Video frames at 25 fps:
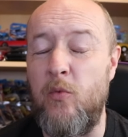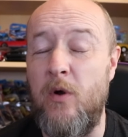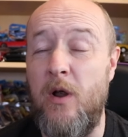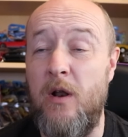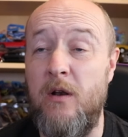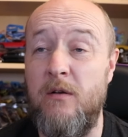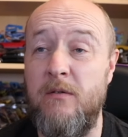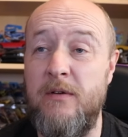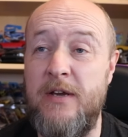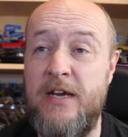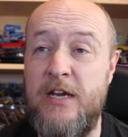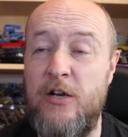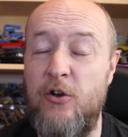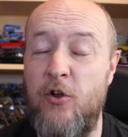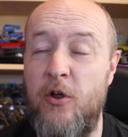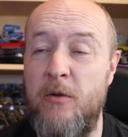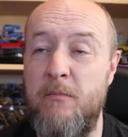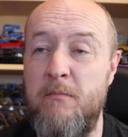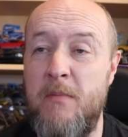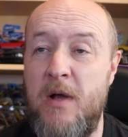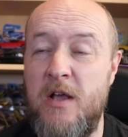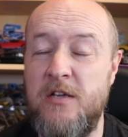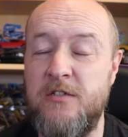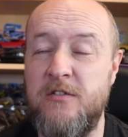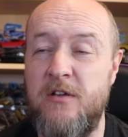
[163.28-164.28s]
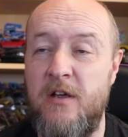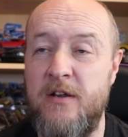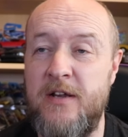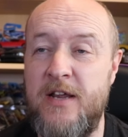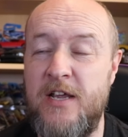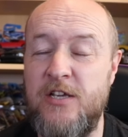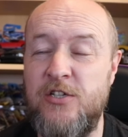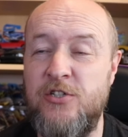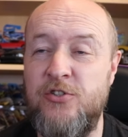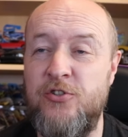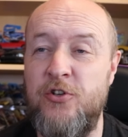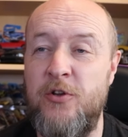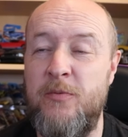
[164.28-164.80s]
well, Elon Musk, I
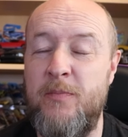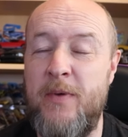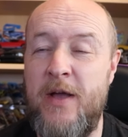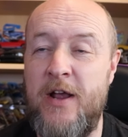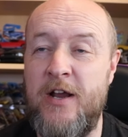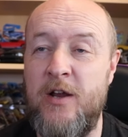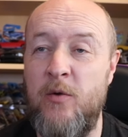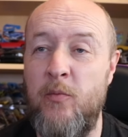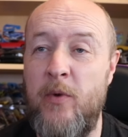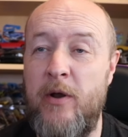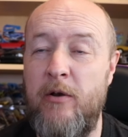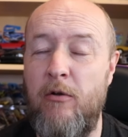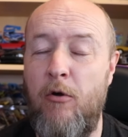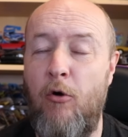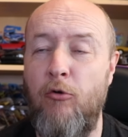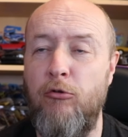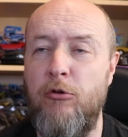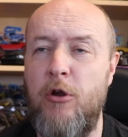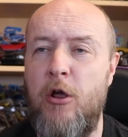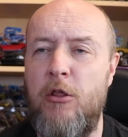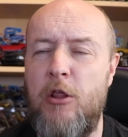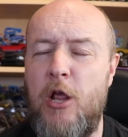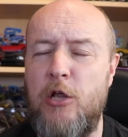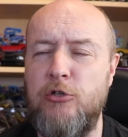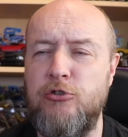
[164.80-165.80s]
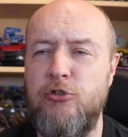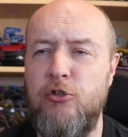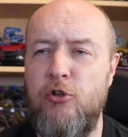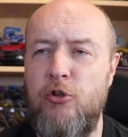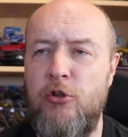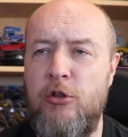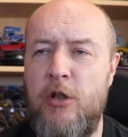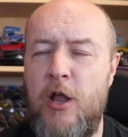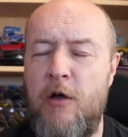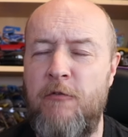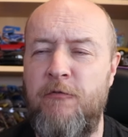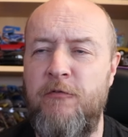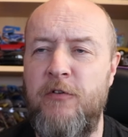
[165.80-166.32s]
guess, stood back and went, oh yeah, that's
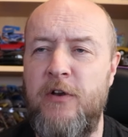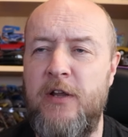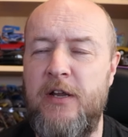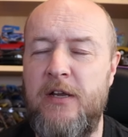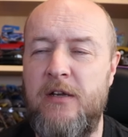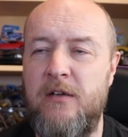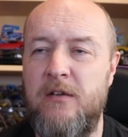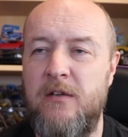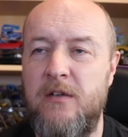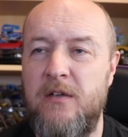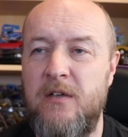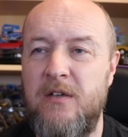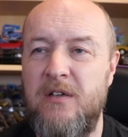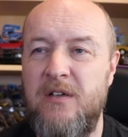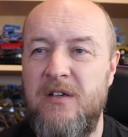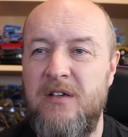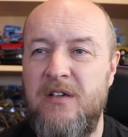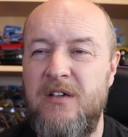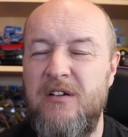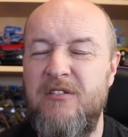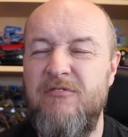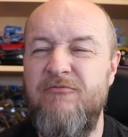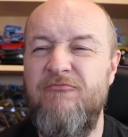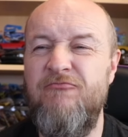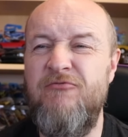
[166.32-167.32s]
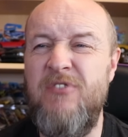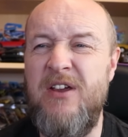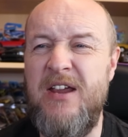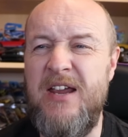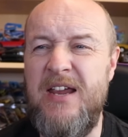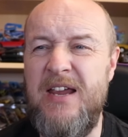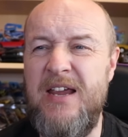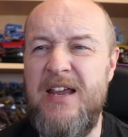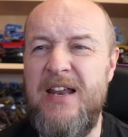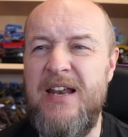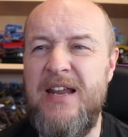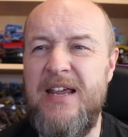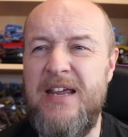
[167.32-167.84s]
lovely.
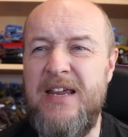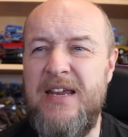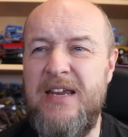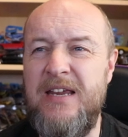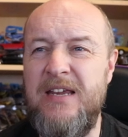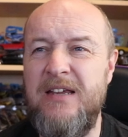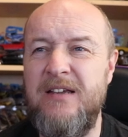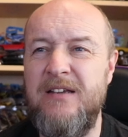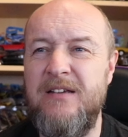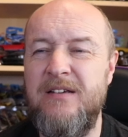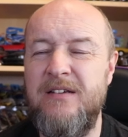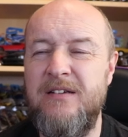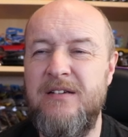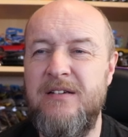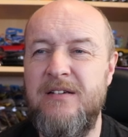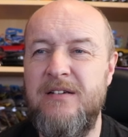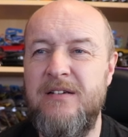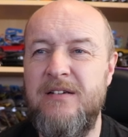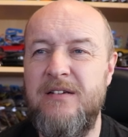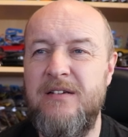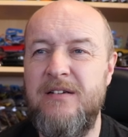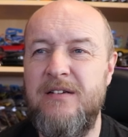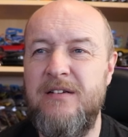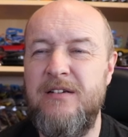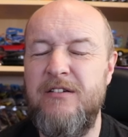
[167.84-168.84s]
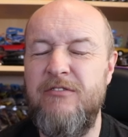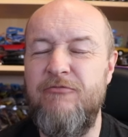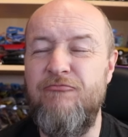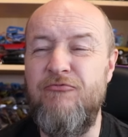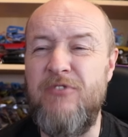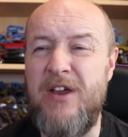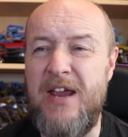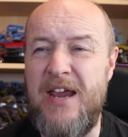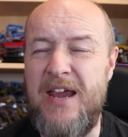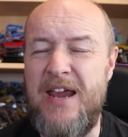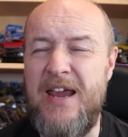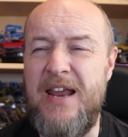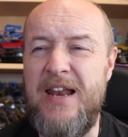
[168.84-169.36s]
Really?
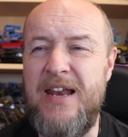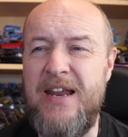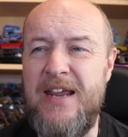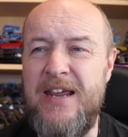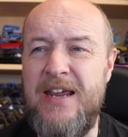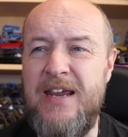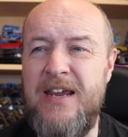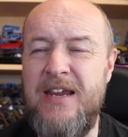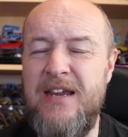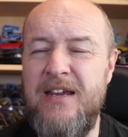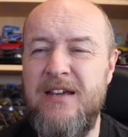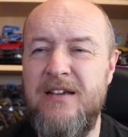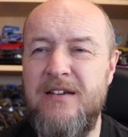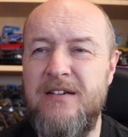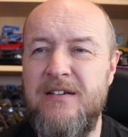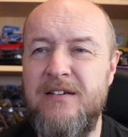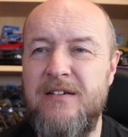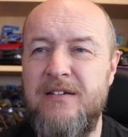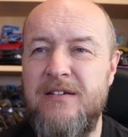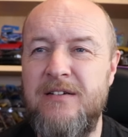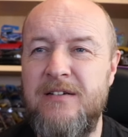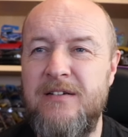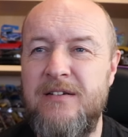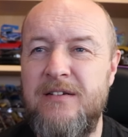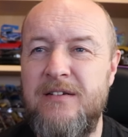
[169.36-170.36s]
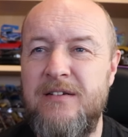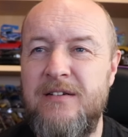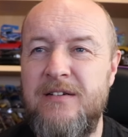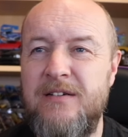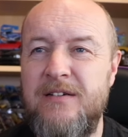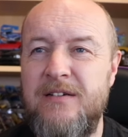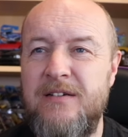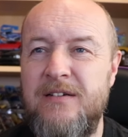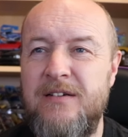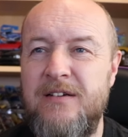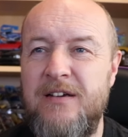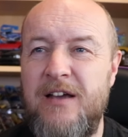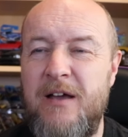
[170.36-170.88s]
Really?
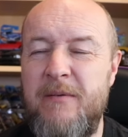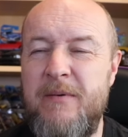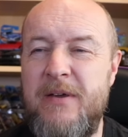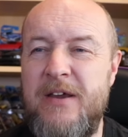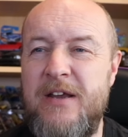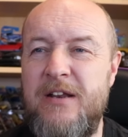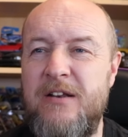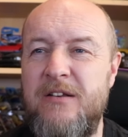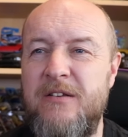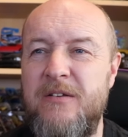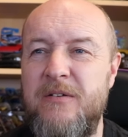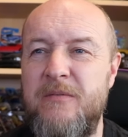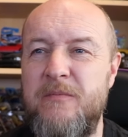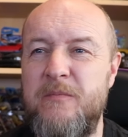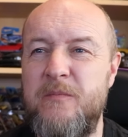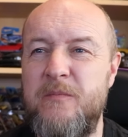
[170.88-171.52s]
I mean,